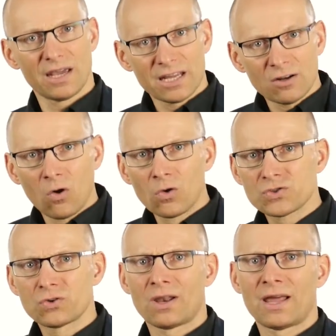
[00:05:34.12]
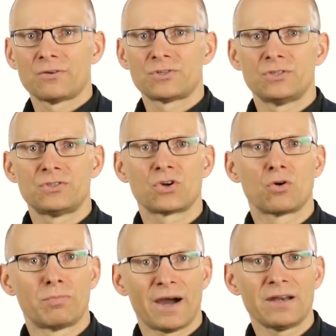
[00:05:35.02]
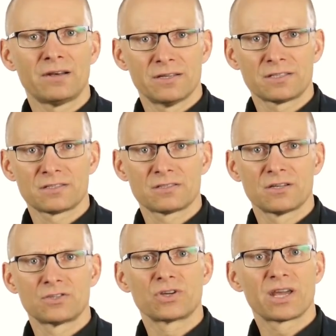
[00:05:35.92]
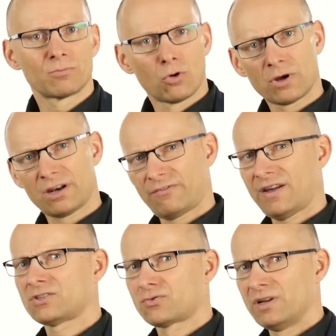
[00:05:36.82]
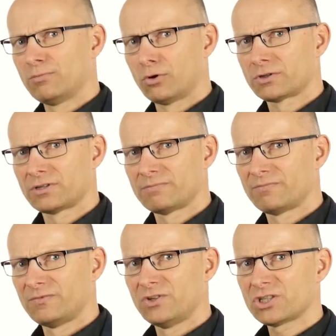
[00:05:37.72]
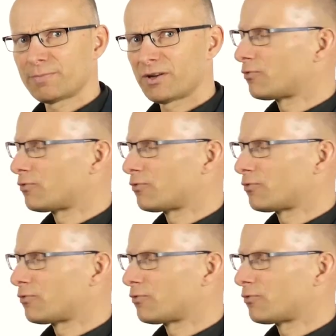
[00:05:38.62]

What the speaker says: It also allows you to combine lists to get more advanced report, just by